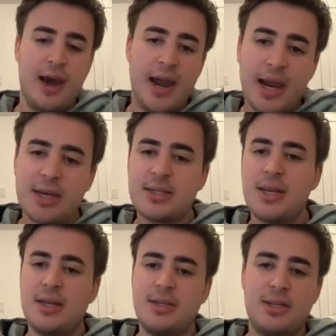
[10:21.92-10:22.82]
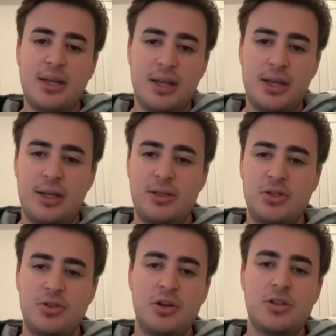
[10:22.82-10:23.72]
Access
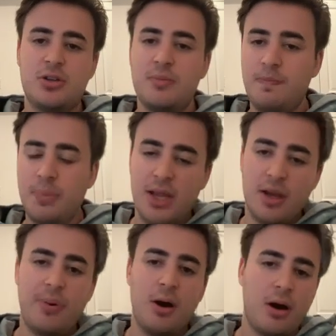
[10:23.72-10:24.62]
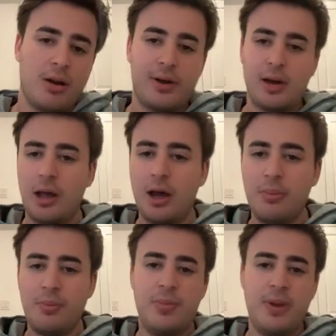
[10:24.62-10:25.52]
is just being a part of the
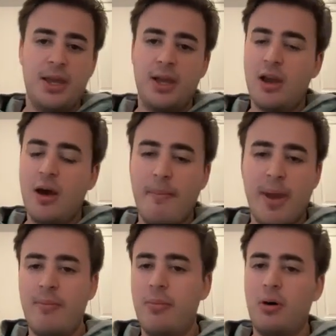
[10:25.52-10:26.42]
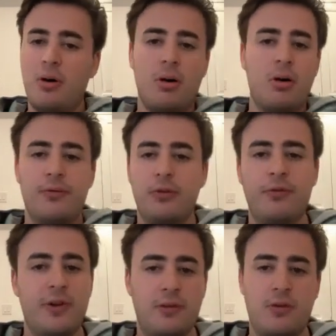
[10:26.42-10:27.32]
club, being a member of your
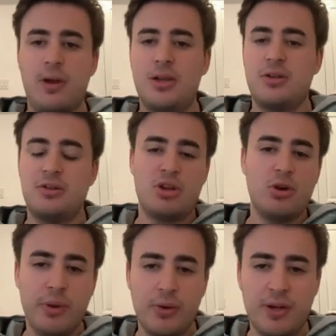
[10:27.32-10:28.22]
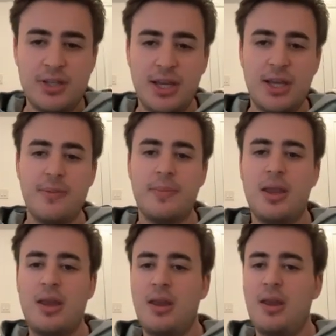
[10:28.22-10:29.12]
favorite creators community,
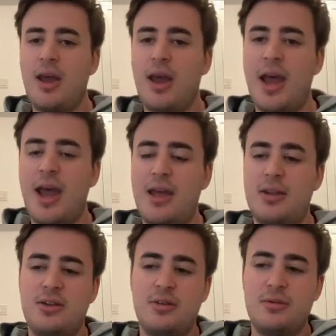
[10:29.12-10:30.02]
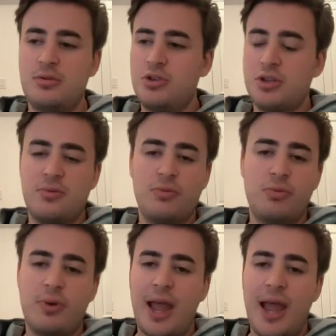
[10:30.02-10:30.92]
and just
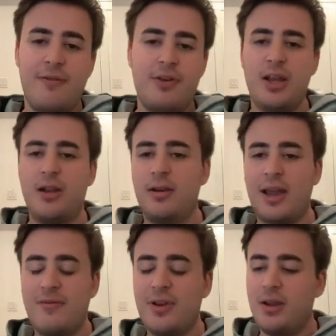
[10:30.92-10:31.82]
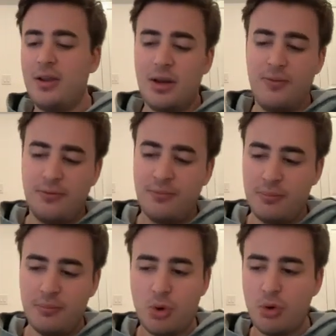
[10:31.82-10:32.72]
having kind of
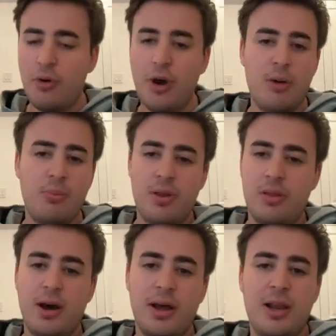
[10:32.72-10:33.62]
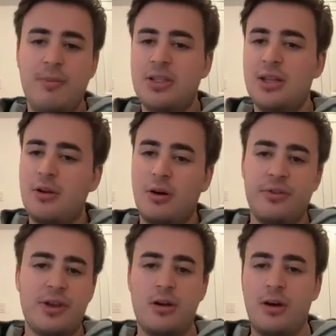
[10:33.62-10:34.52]
grown up with unlimited
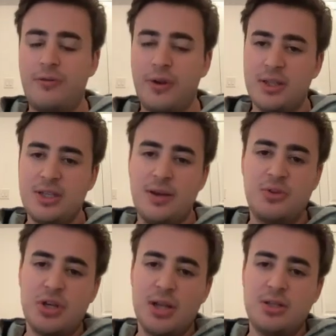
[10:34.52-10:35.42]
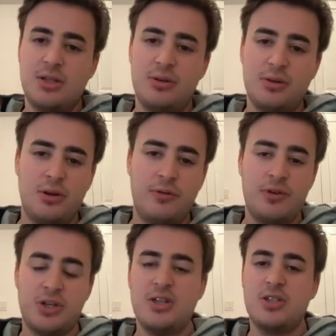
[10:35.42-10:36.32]
content at our fingertips. For
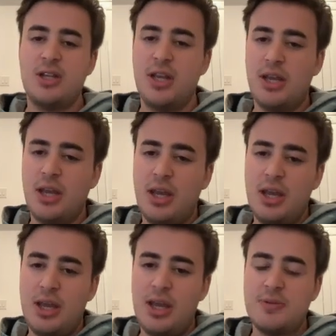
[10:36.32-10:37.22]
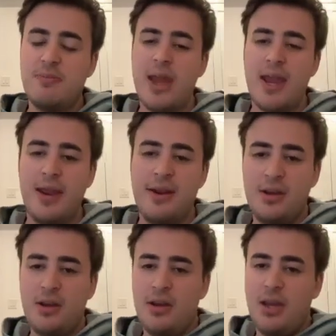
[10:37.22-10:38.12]
Gen Z, it's made
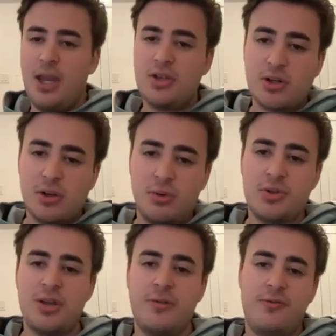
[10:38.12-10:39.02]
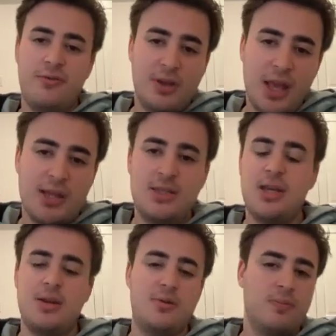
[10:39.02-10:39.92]
exclusive,
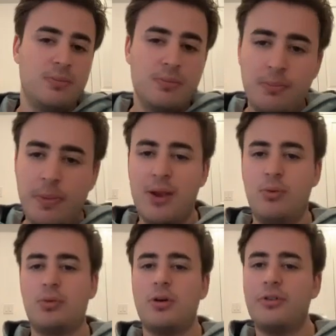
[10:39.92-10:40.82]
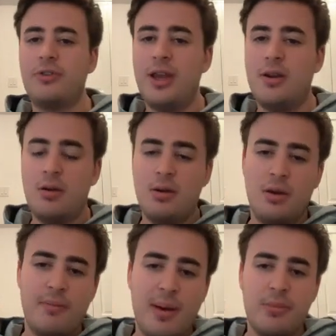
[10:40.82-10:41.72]
gated, paywalled content
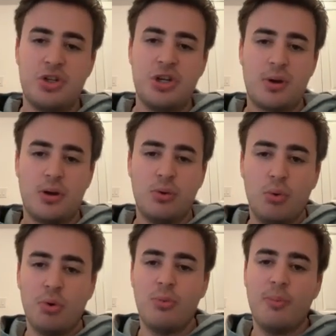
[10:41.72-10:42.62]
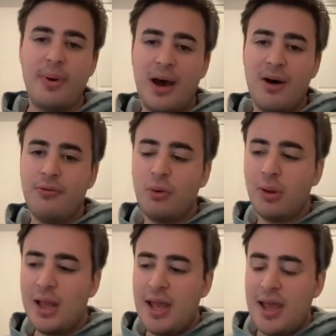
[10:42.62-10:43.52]
and membership kind of all the more powerful.